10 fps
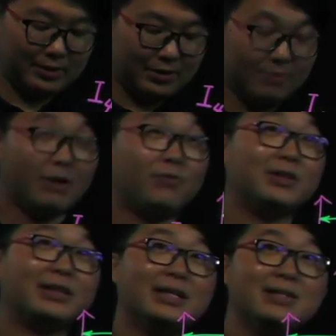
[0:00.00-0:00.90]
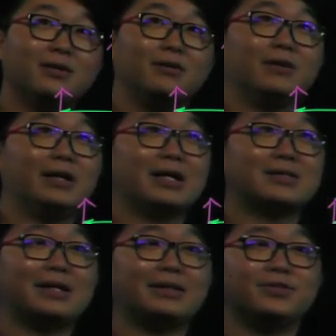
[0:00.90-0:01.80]
But for the case of
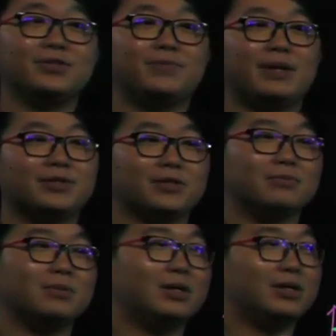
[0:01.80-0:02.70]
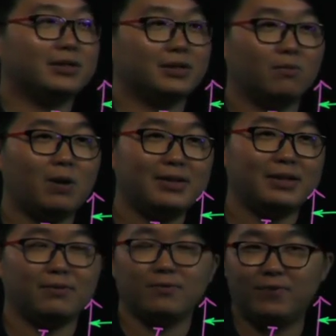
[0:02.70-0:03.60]
excitation spectrum, the one that
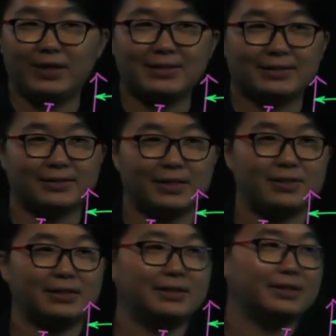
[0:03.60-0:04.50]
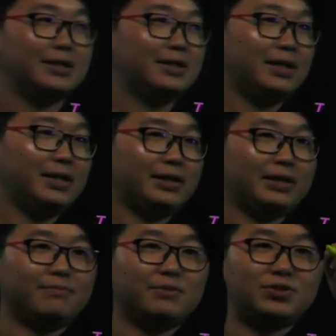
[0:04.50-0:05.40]
we fix is actually the
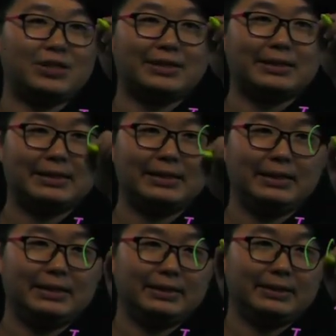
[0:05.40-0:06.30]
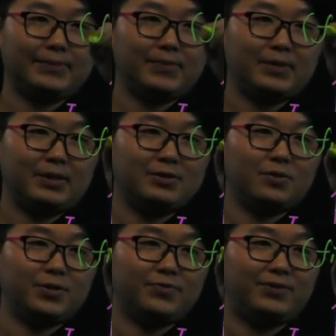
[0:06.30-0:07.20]
emission. So
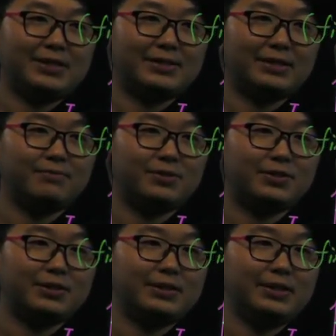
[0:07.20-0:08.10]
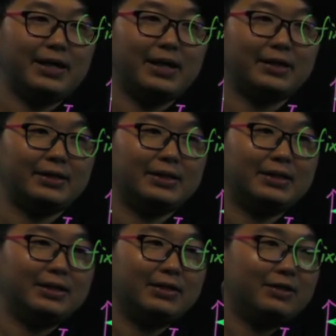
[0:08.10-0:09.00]
we fix the emission at
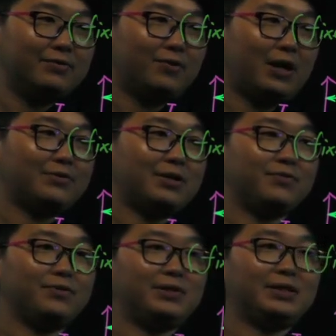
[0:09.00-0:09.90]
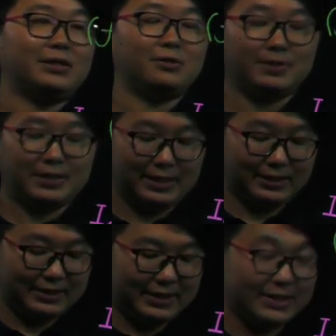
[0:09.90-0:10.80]
450 nanometer in
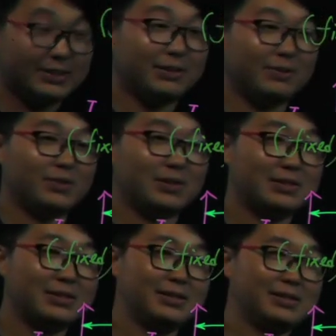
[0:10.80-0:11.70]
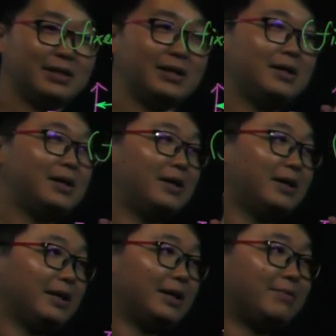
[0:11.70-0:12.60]
this case, because this is the
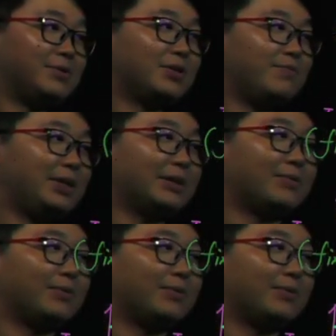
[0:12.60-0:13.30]
emission peak that we